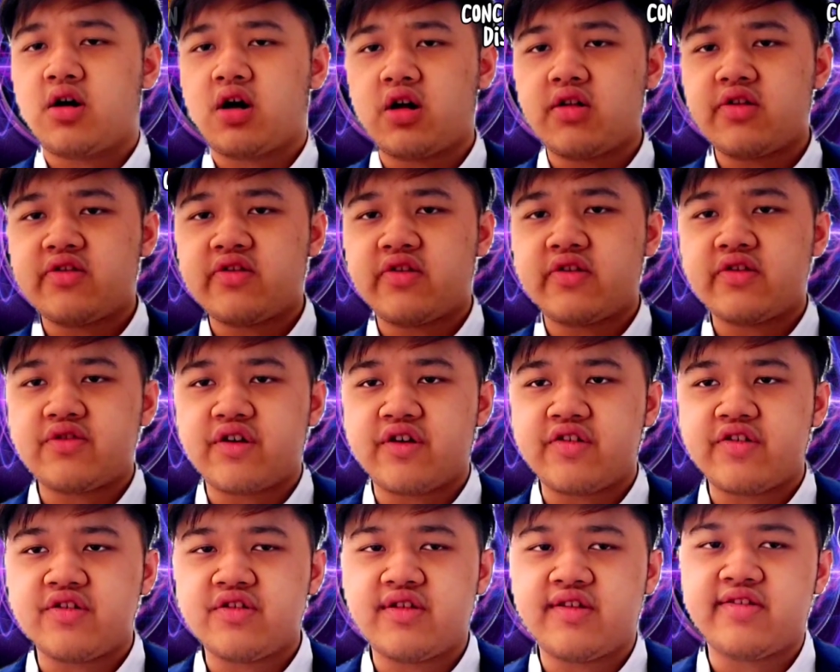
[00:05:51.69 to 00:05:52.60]

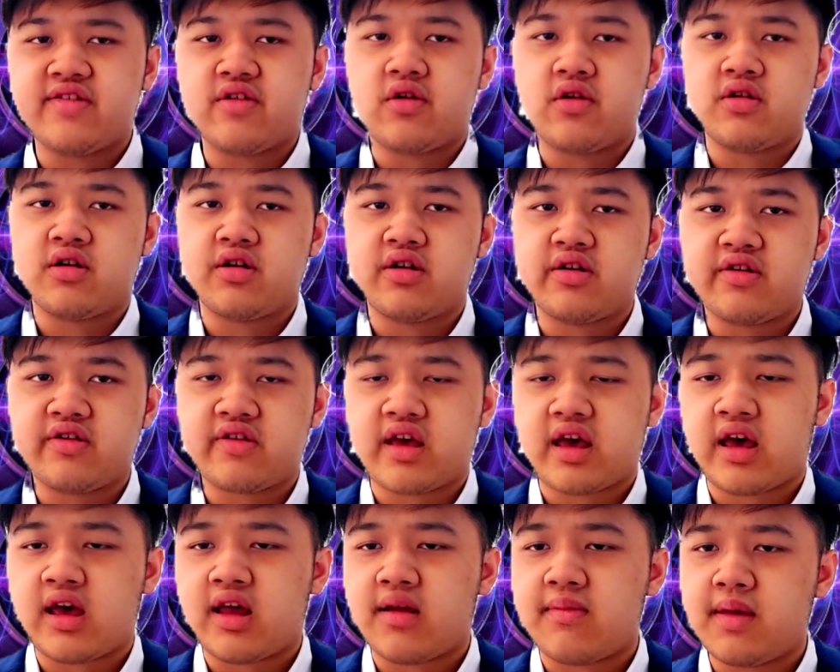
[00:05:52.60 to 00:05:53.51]
concentration disorders,
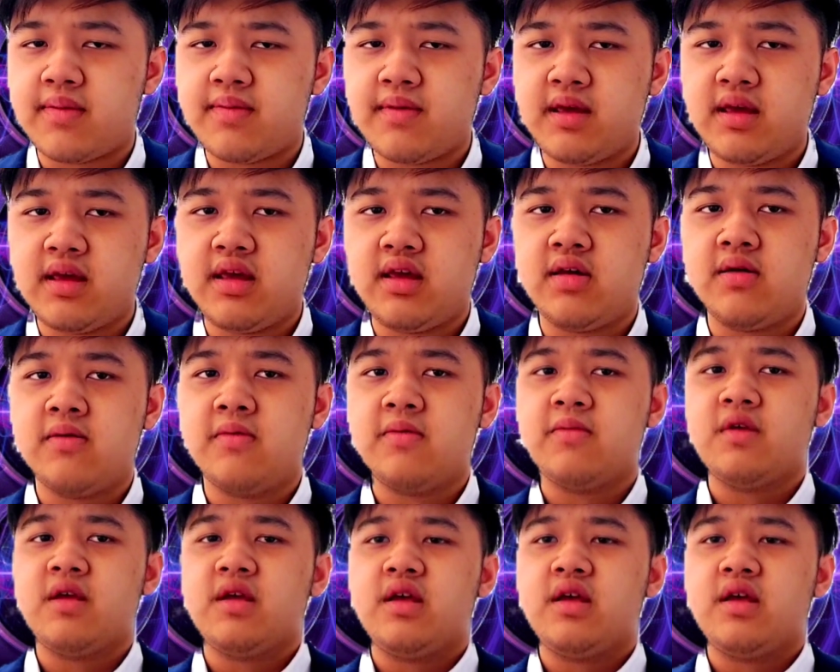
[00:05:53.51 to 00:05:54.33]
and maybe